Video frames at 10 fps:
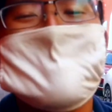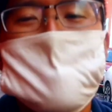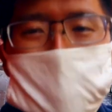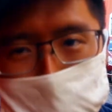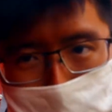
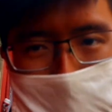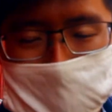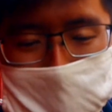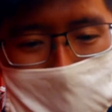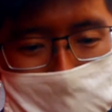We'll be back
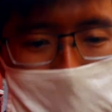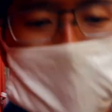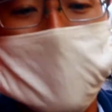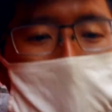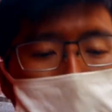later in the
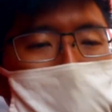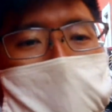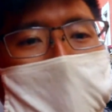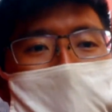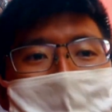day,
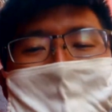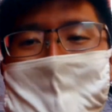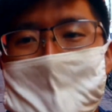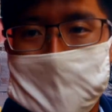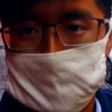but
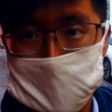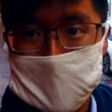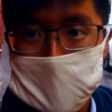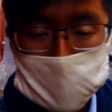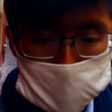for
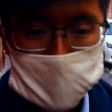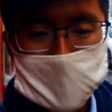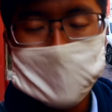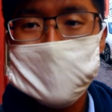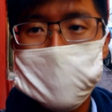now,
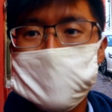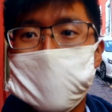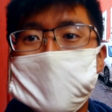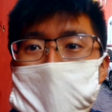let's go take